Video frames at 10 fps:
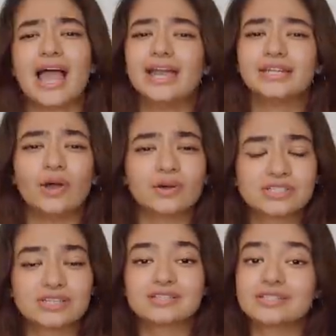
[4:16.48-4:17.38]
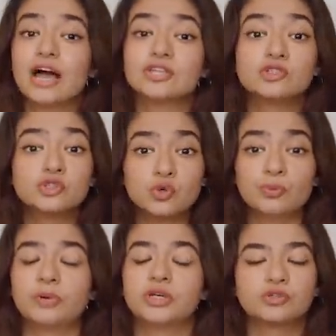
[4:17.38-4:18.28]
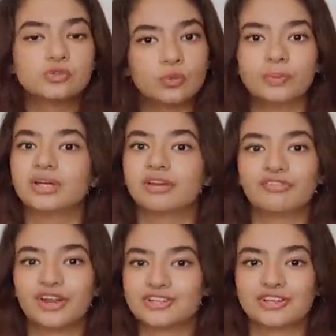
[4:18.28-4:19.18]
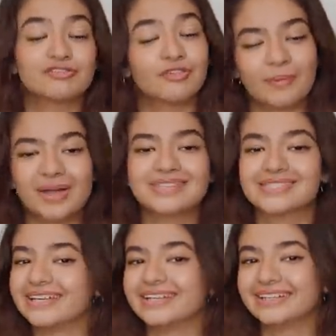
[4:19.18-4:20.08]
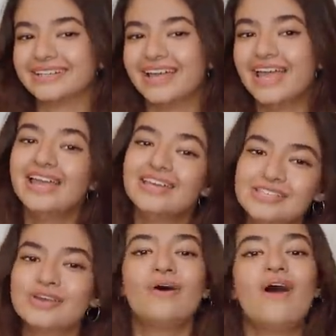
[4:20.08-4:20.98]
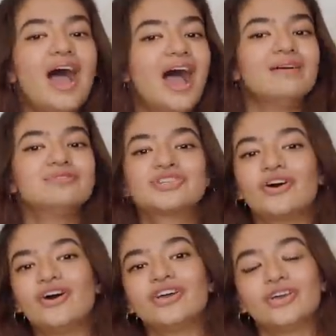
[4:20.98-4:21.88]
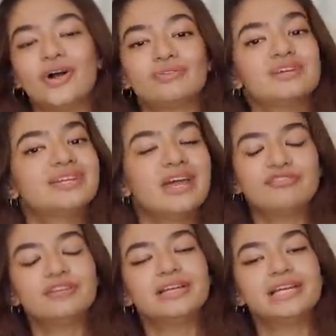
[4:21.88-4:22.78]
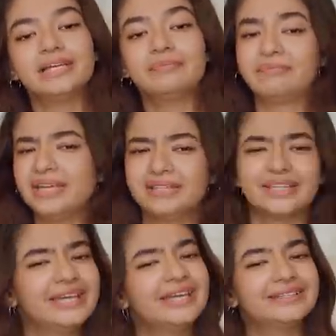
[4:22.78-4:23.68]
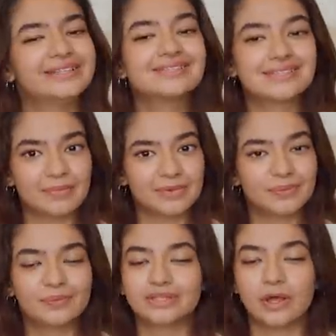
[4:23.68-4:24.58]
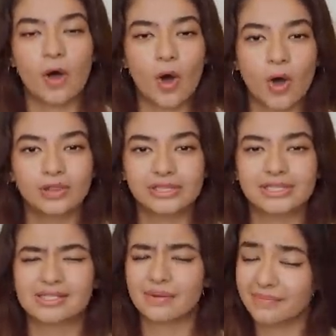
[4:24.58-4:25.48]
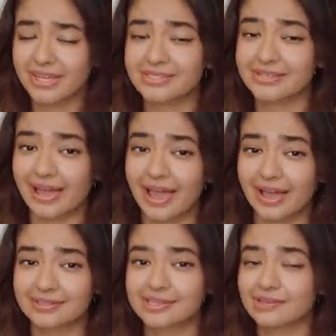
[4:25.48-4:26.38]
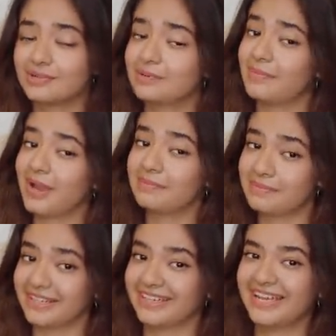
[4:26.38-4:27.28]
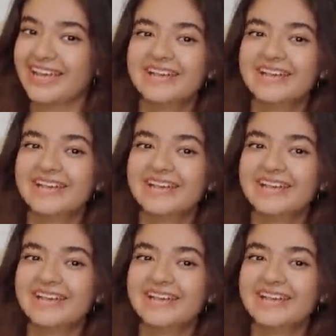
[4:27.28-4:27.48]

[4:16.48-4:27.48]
antioxidants are super, super refreshing for my skin. So I'm sure y'all will definitely beat the heat this summer with all these amazing hacks given by me.